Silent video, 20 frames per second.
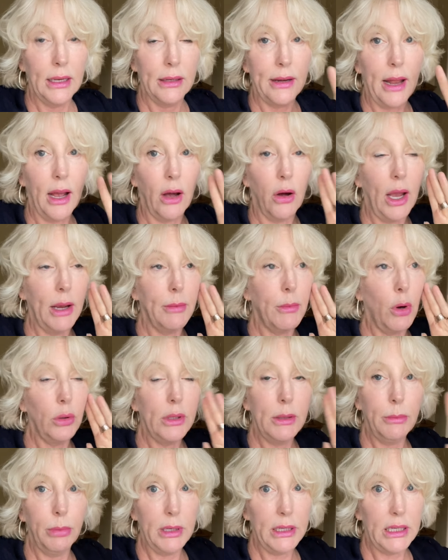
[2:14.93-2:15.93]
Now, I'm
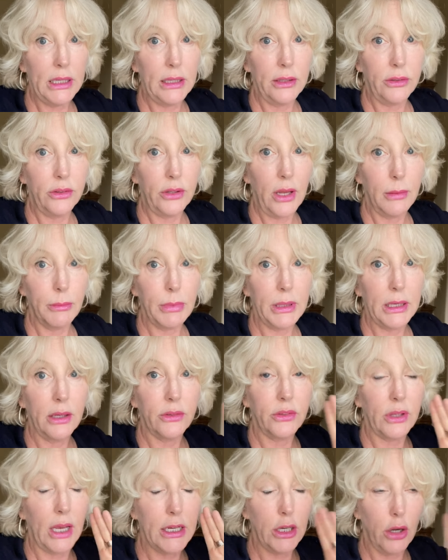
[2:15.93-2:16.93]
only bringing this up
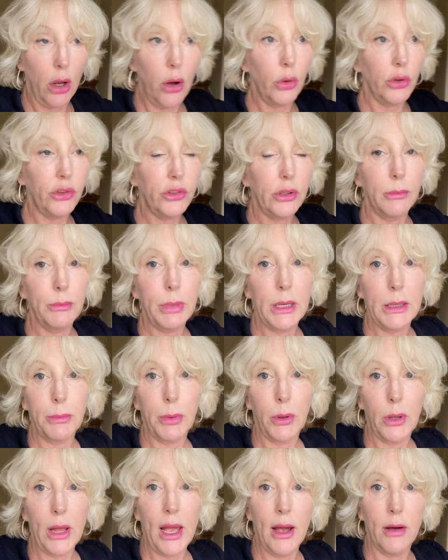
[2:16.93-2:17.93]
because I know some
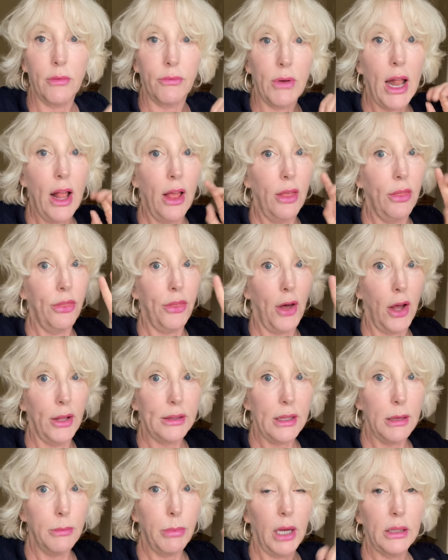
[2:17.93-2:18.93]
people have thought
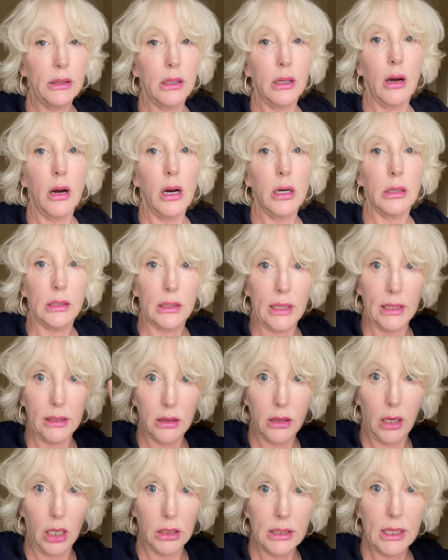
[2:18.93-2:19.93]
they bought the garden, they
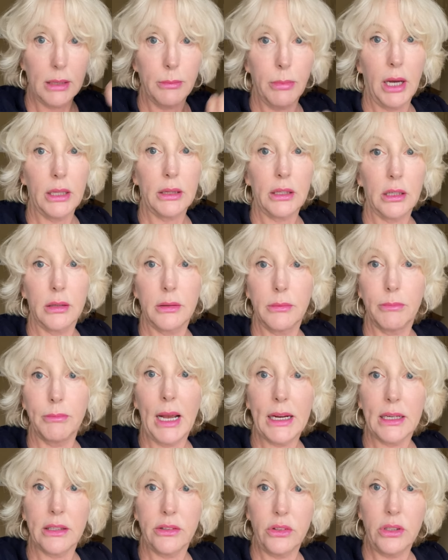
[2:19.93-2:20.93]
thought they bought the
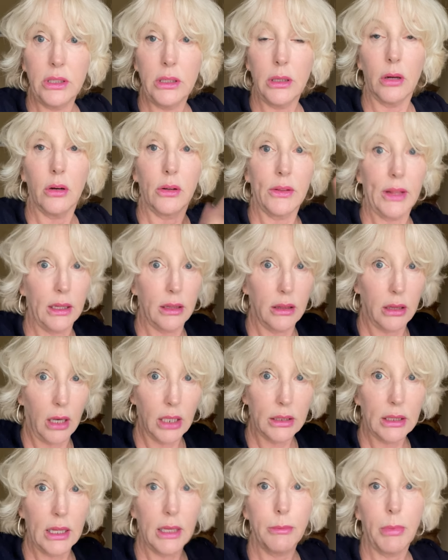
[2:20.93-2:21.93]
magazzino, they
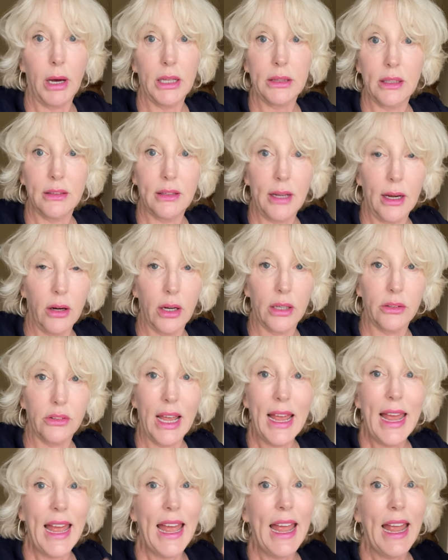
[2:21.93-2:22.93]
thought they bought the terrace,
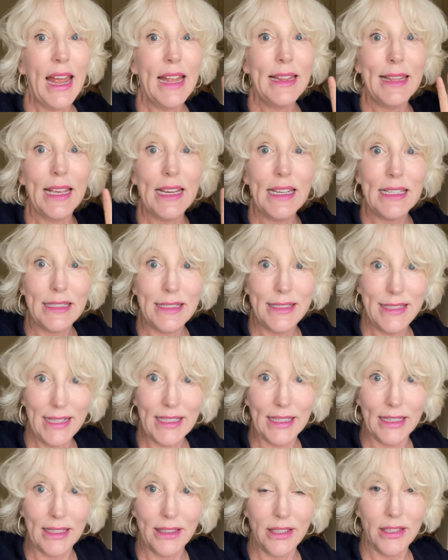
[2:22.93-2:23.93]
and they
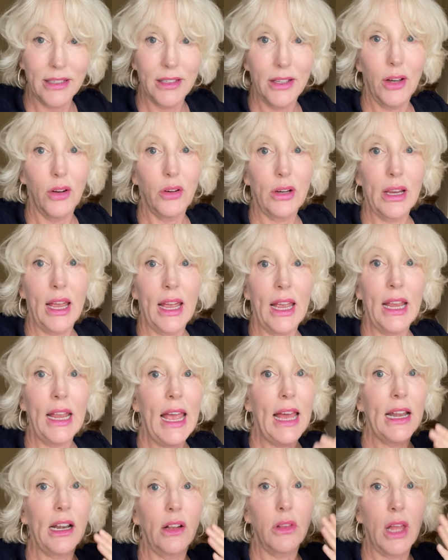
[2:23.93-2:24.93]
didn't, okay?
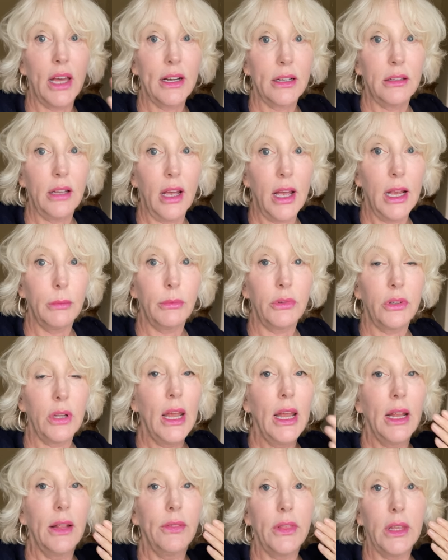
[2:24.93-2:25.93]
And a lot of times,
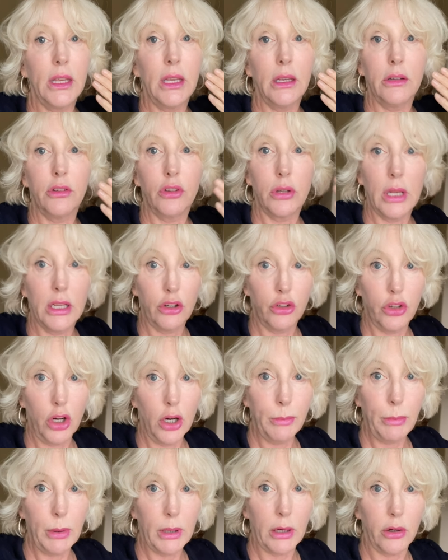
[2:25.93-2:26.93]
the
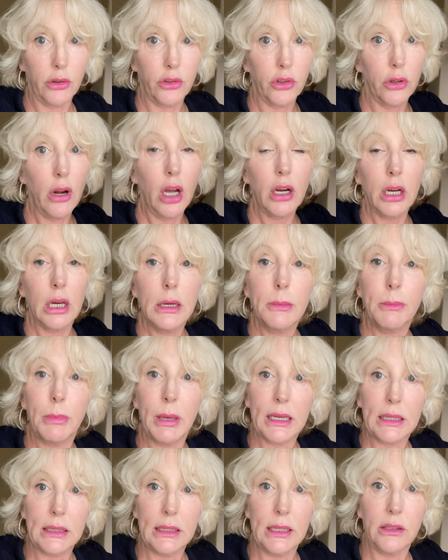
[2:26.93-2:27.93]
interpreters are not gonna
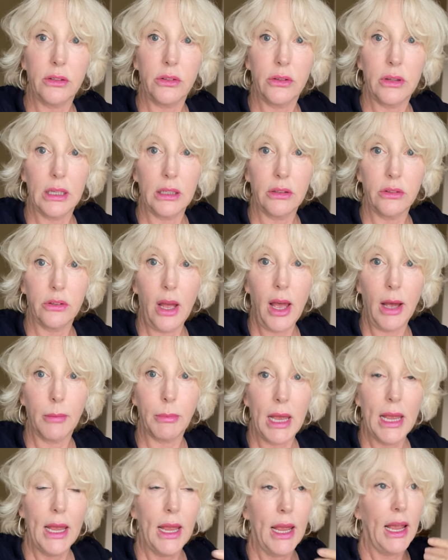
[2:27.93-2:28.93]
pick these things up.
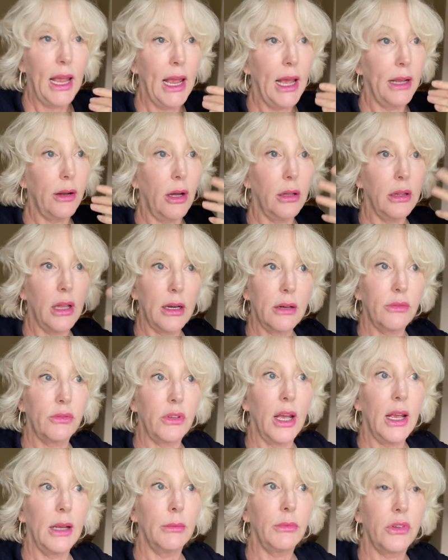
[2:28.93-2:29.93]
And a lot of
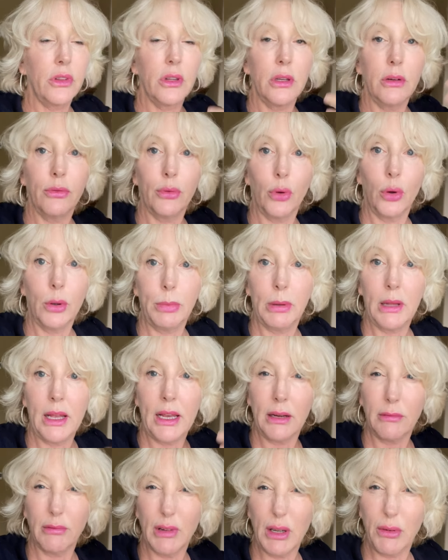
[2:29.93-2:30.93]
times, the floor
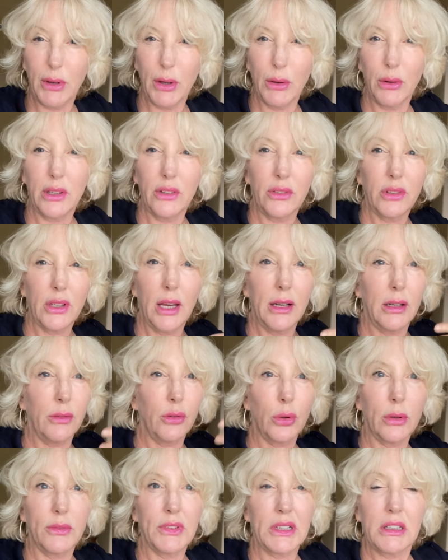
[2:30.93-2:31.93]
plan review is kind of
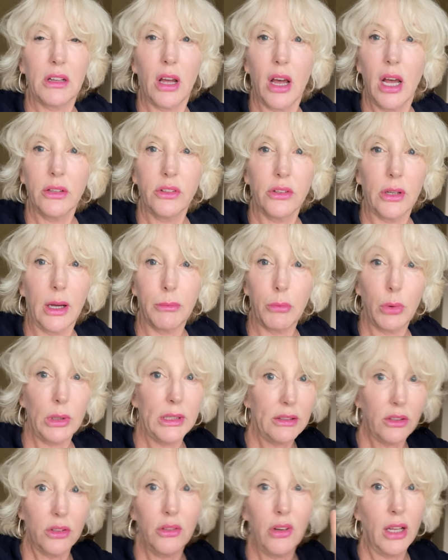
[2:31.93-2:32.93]
sort of a toss-up. Well,
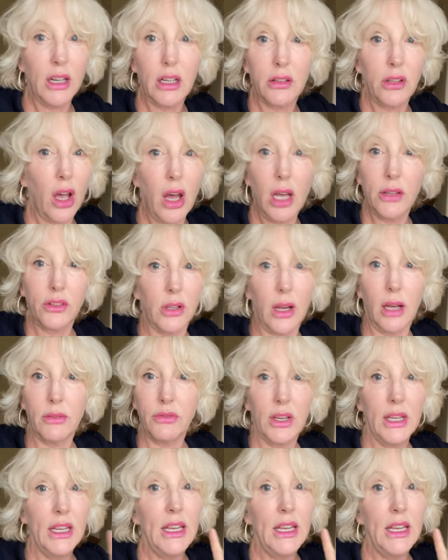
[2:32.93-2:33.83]
it's not a toss-off.